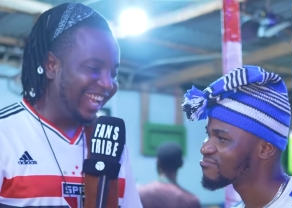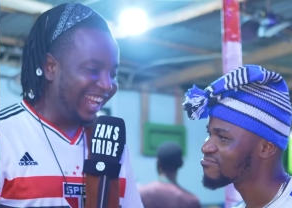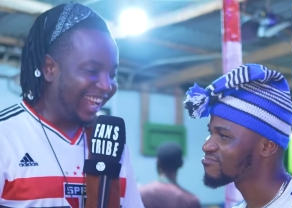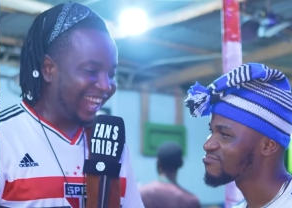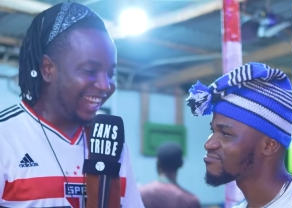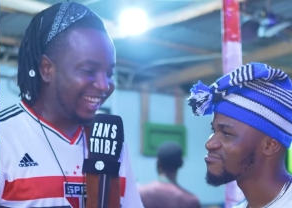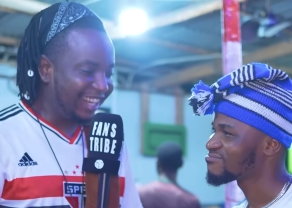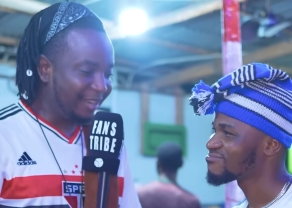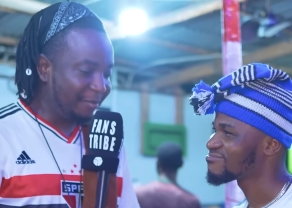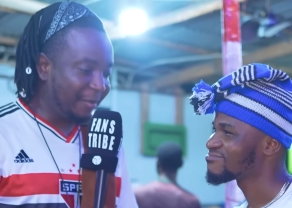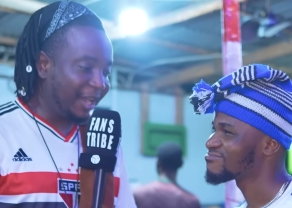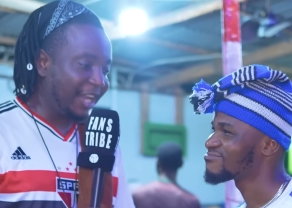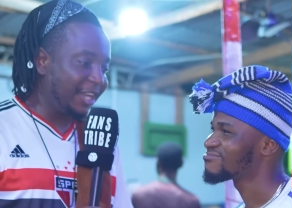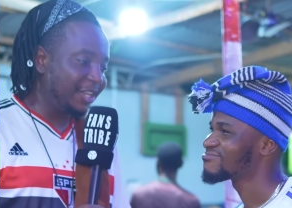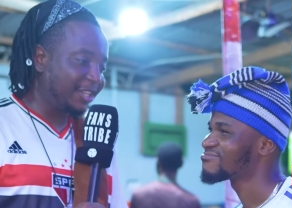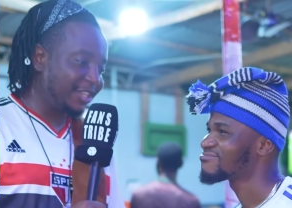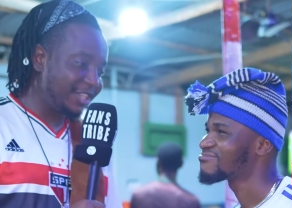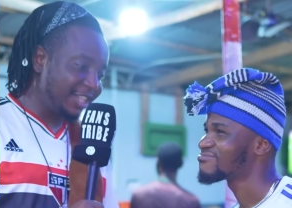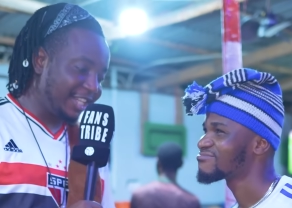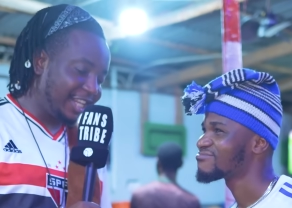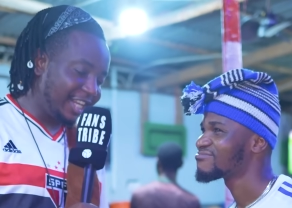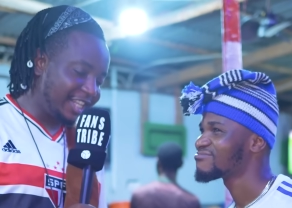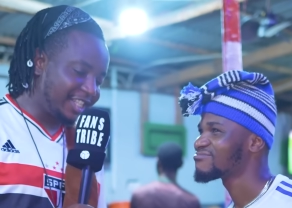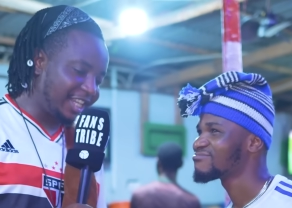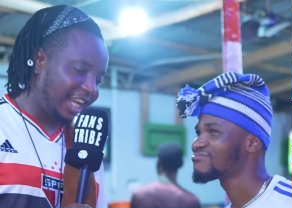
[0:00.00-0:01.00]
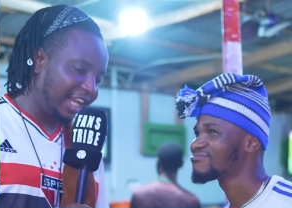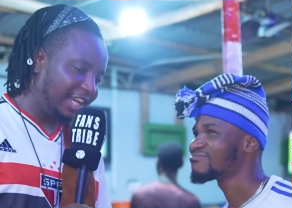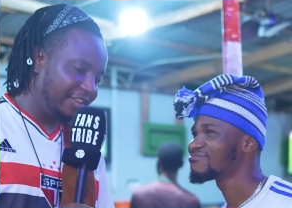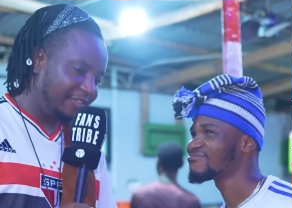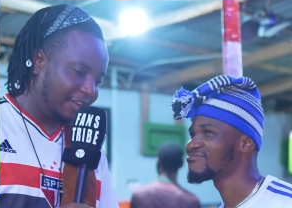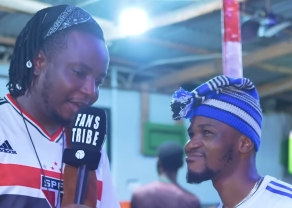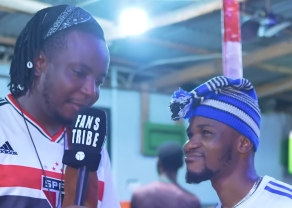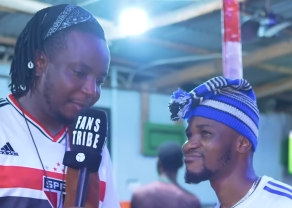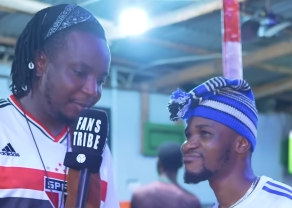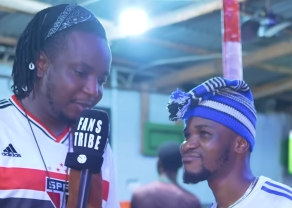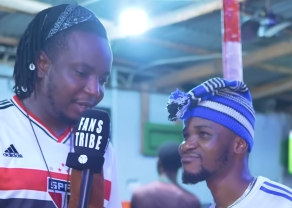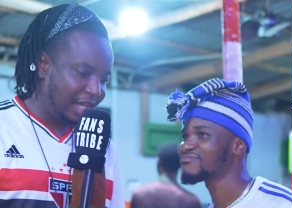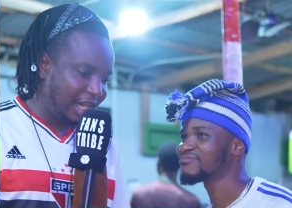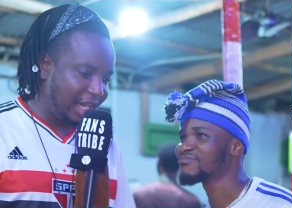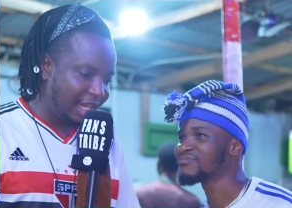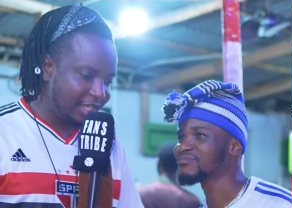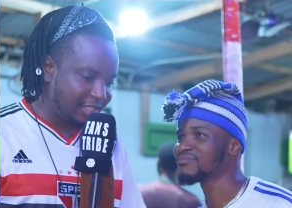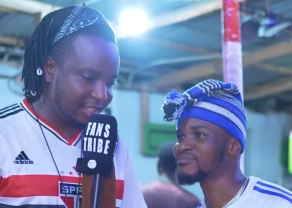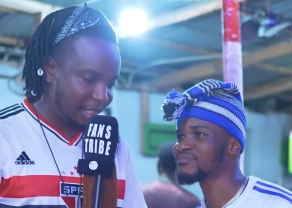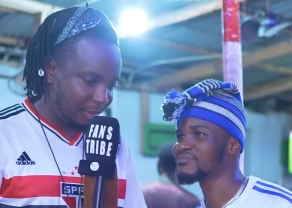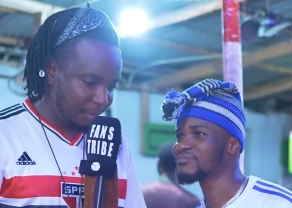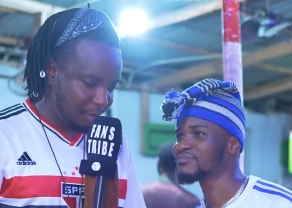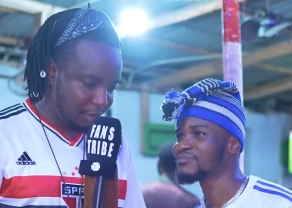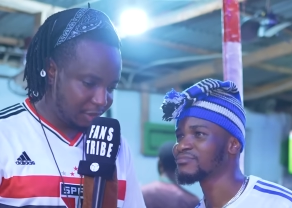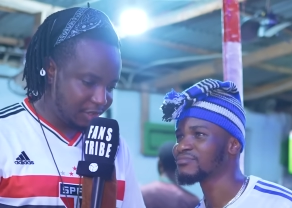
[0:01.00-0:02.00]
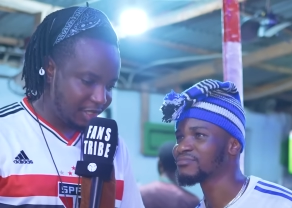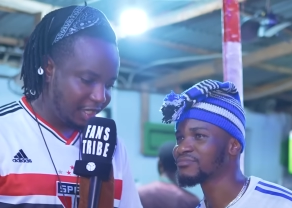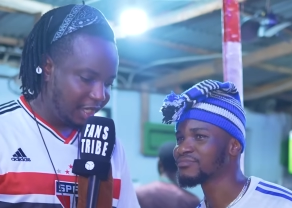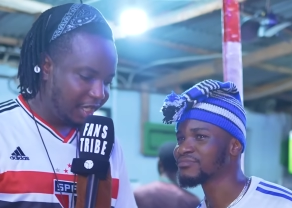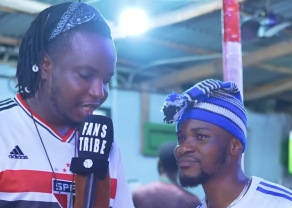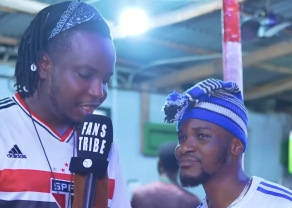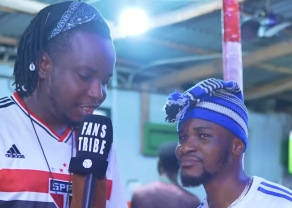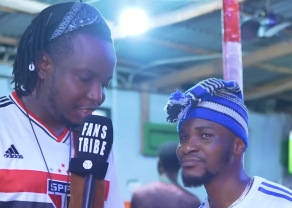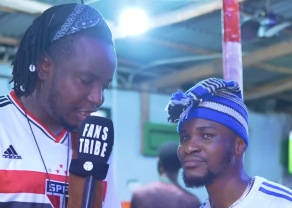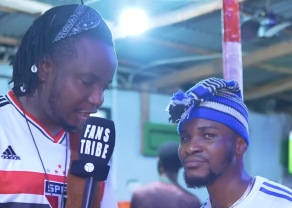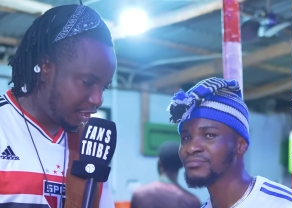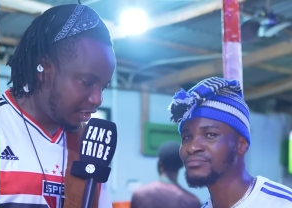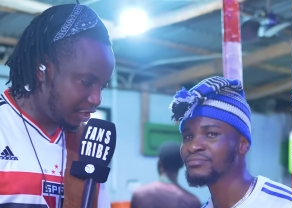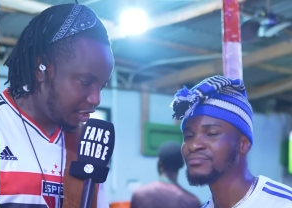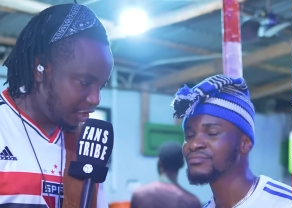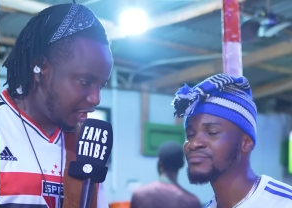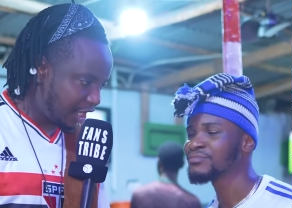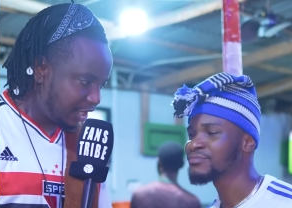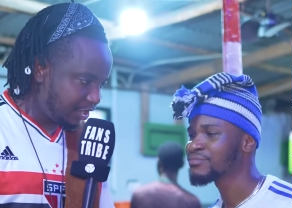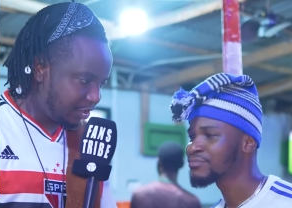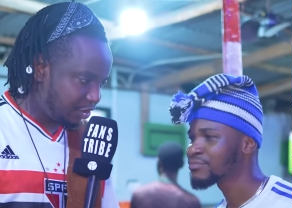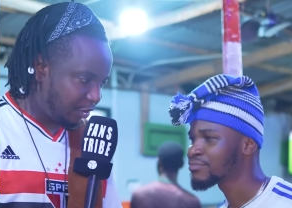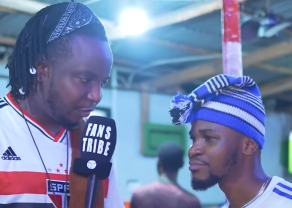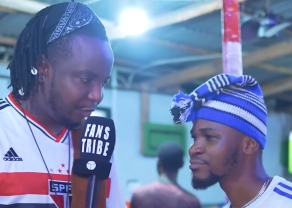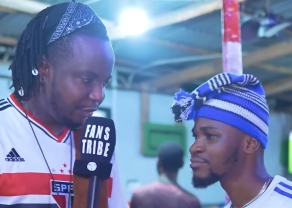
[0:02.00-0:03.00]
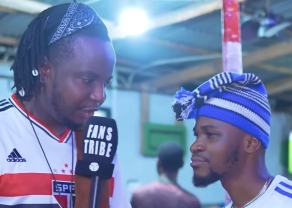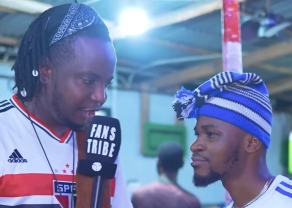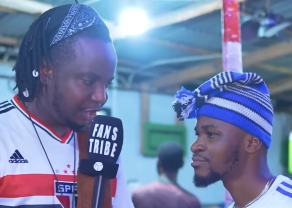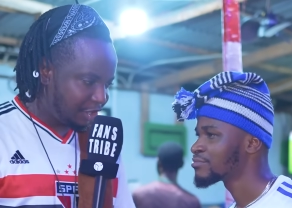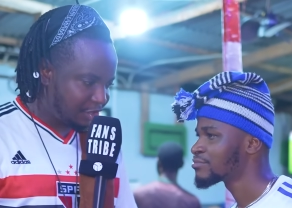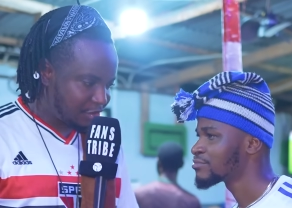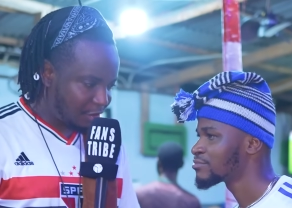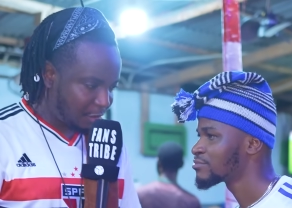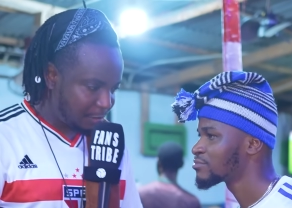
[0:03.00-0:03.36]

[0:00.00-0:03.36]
Speaker 1: And the man is still there, Liverpool and Arsenal, but Chelsea chances of winning this